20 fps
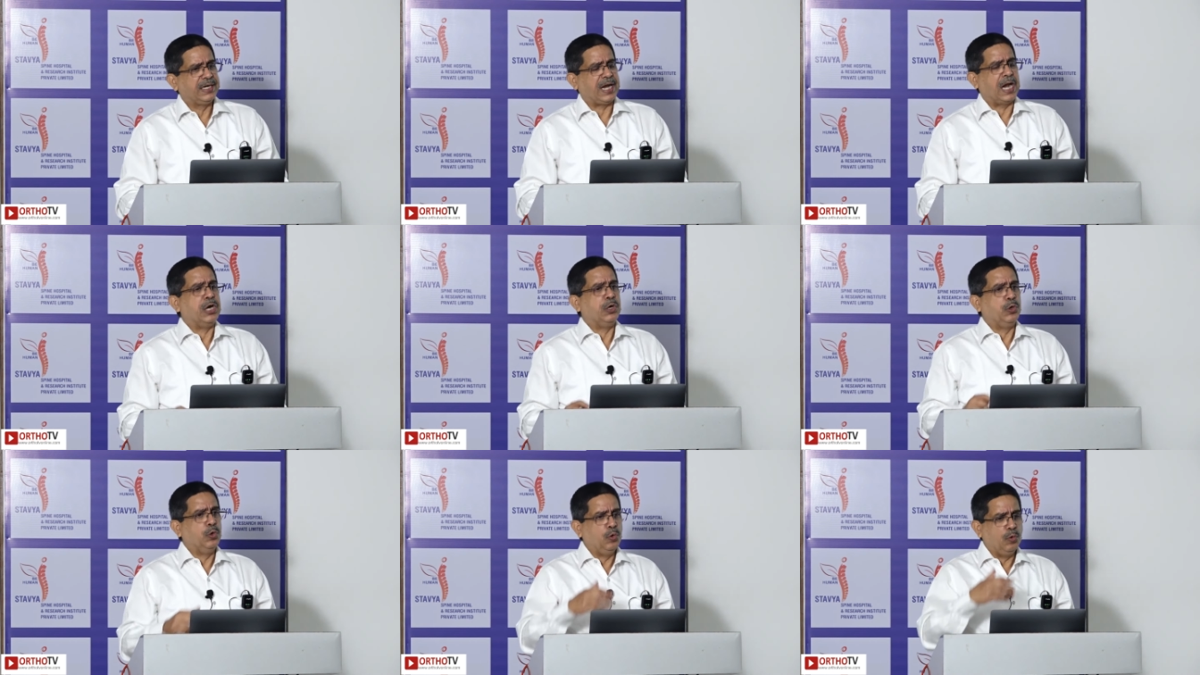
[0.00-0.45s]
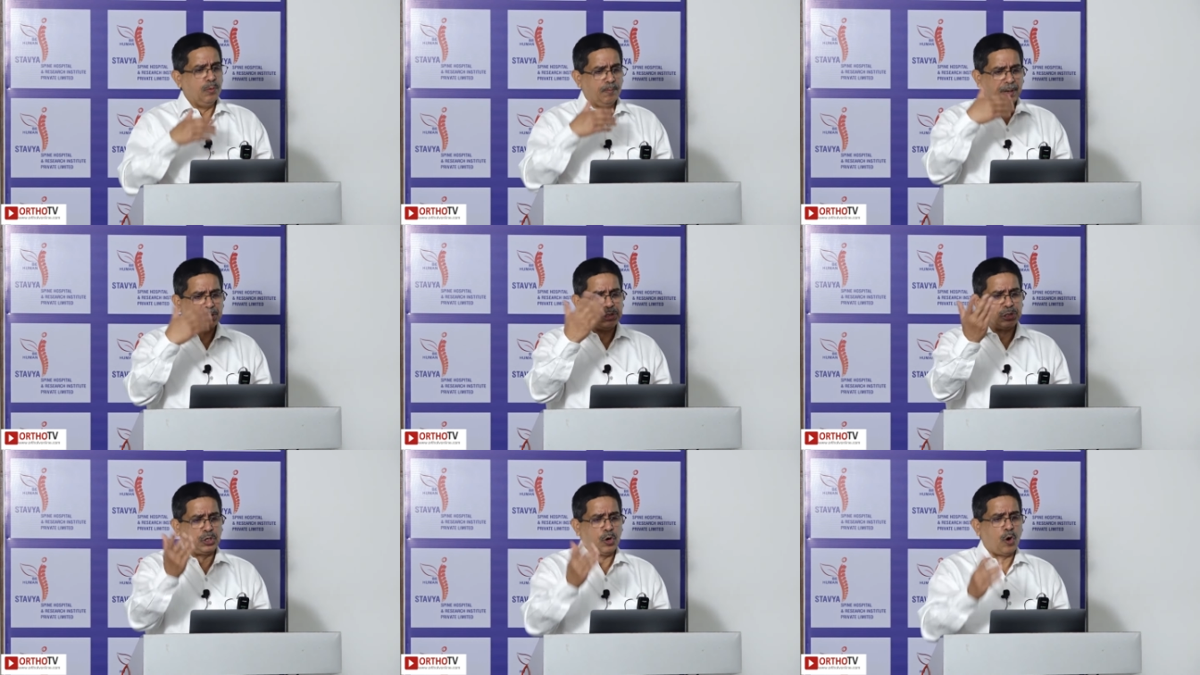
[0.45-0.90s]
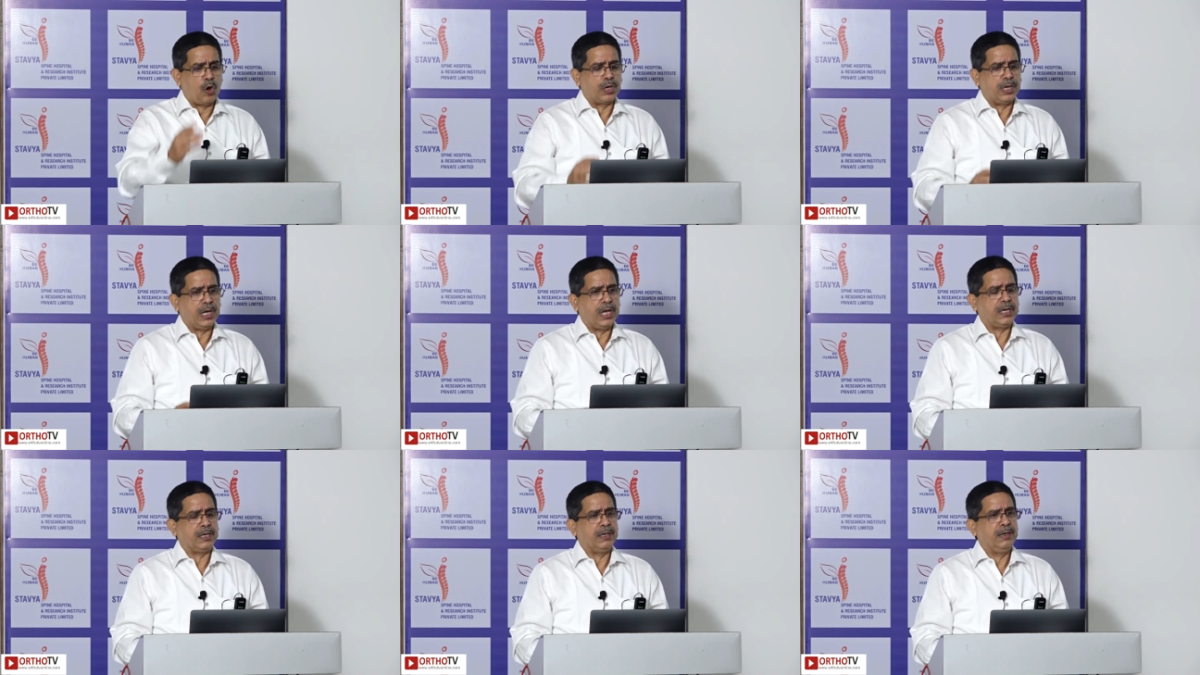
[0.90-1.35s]
can do much
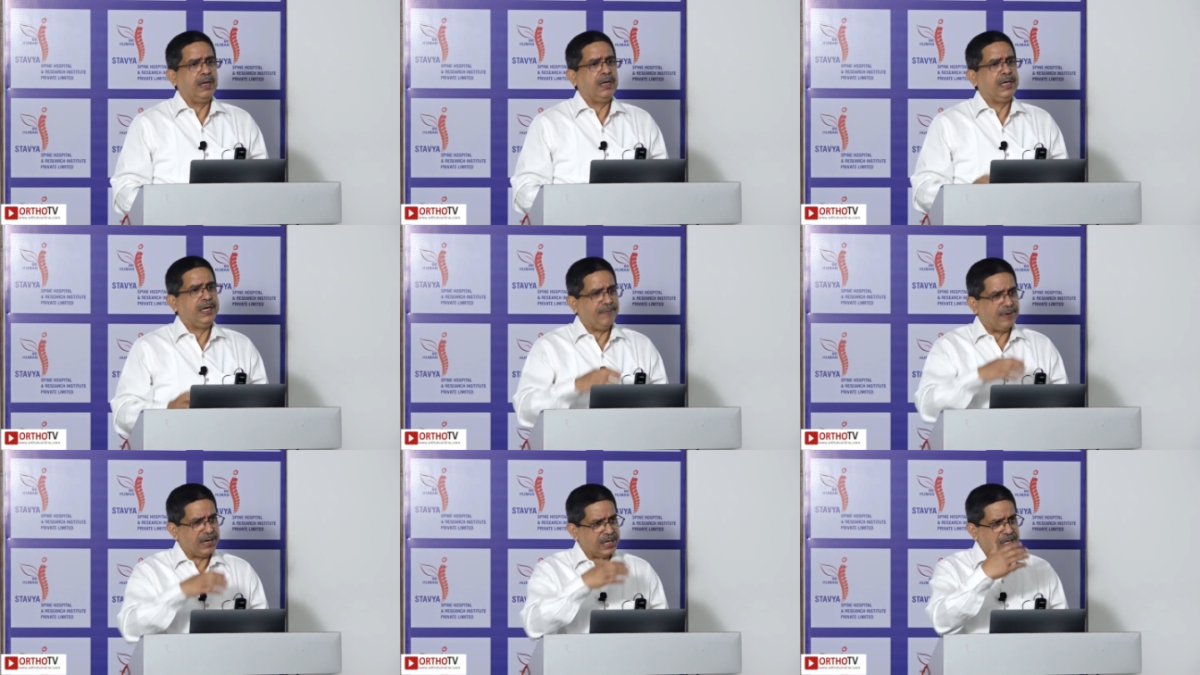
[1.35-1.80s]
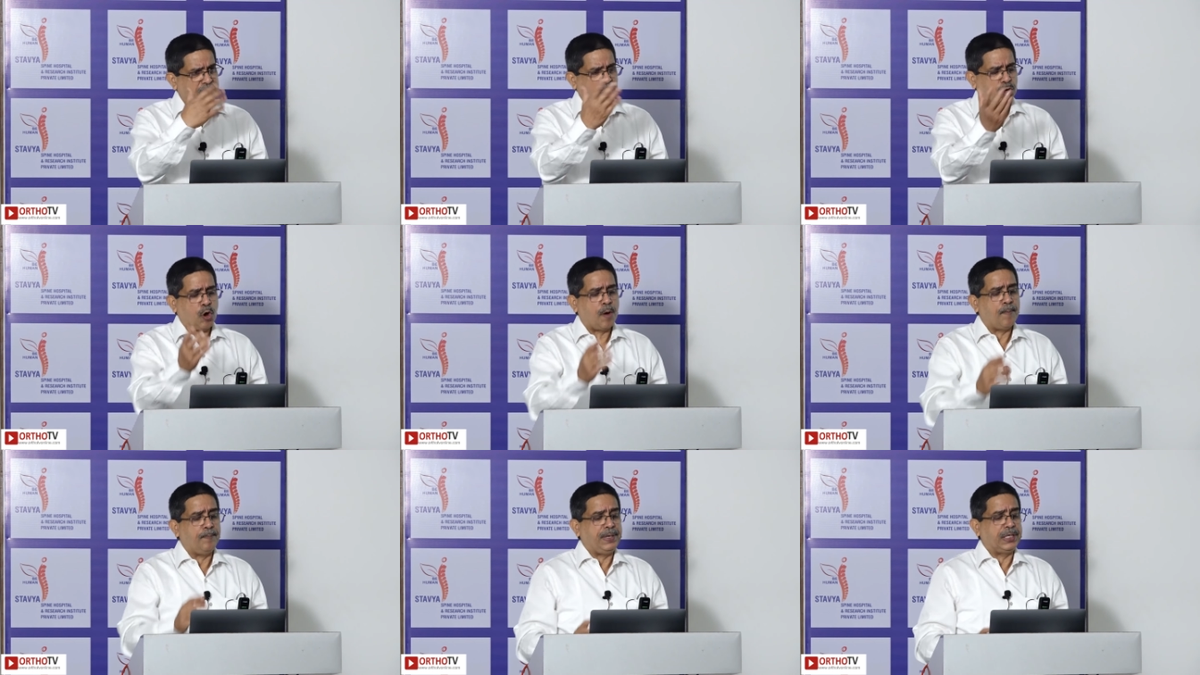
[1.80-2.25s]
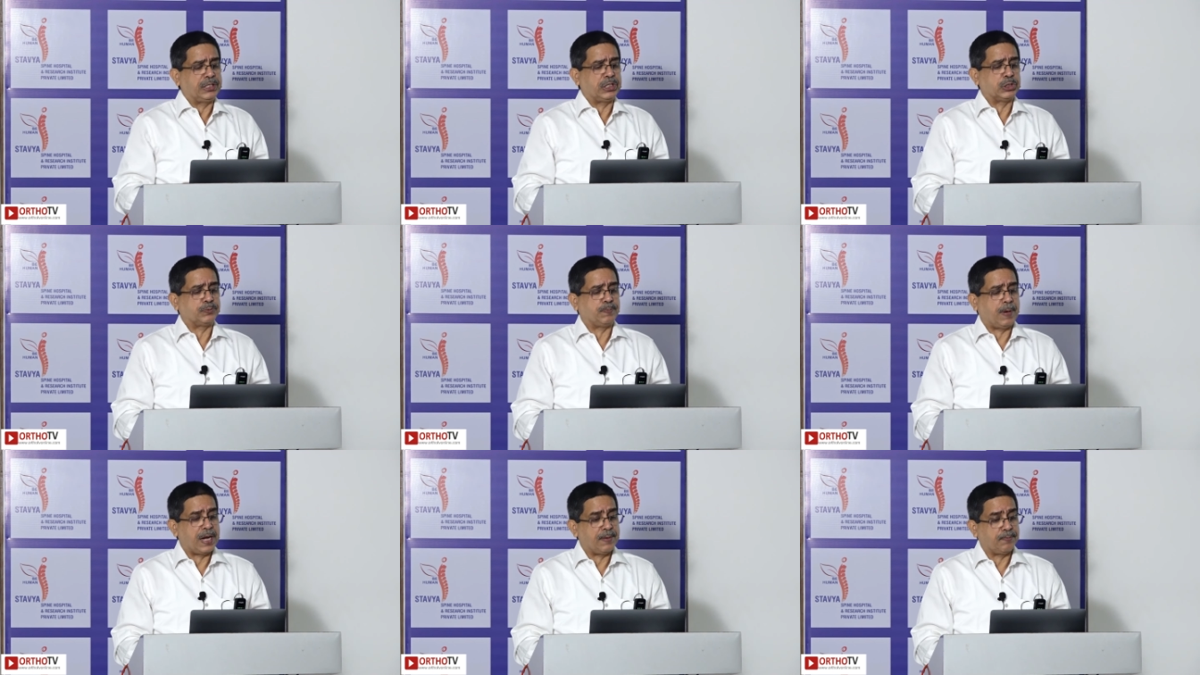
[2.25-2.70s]
longer even in the
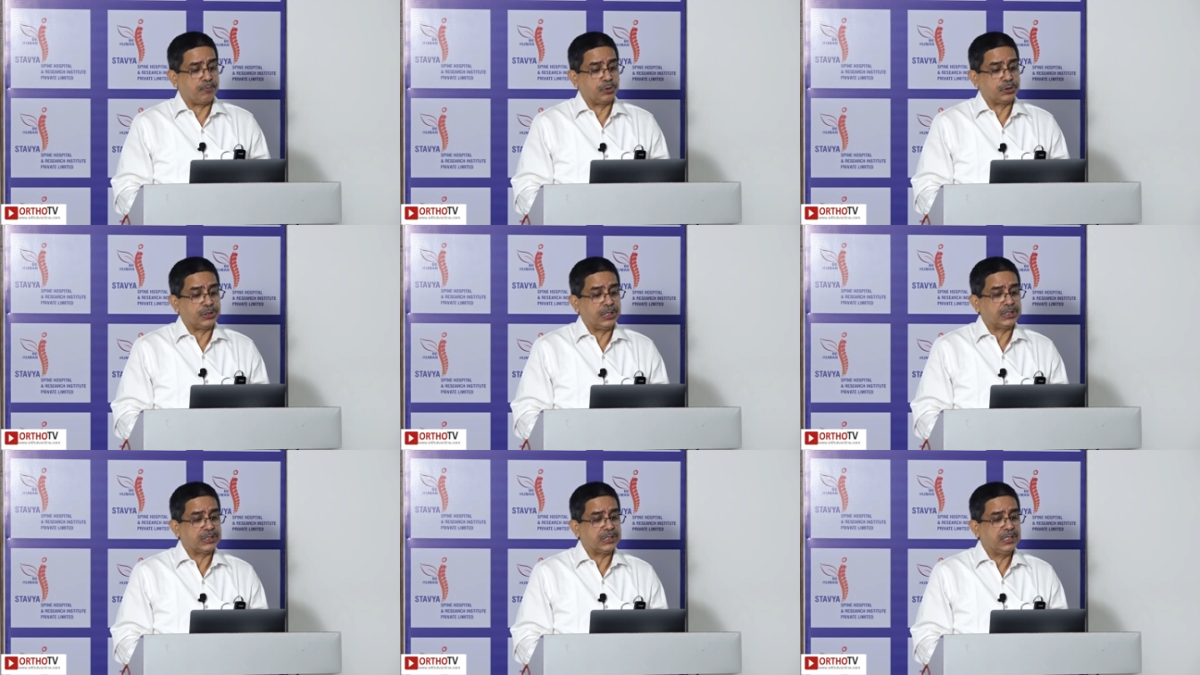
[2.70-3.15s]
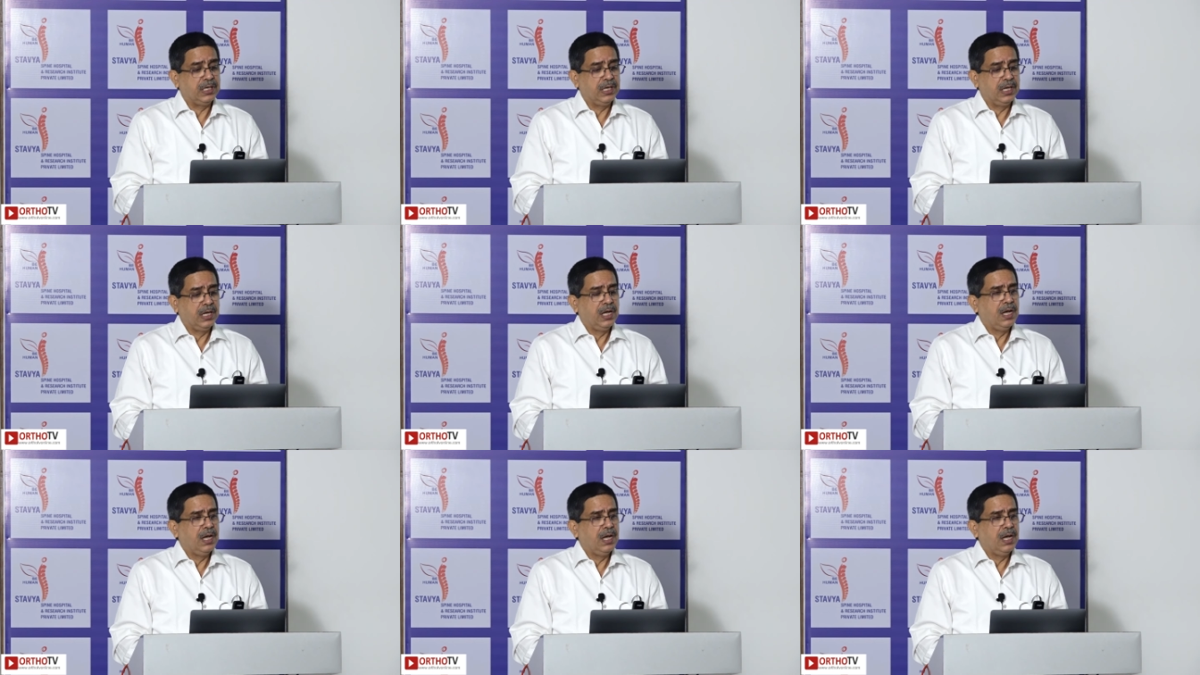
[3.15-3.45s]
complex spine process.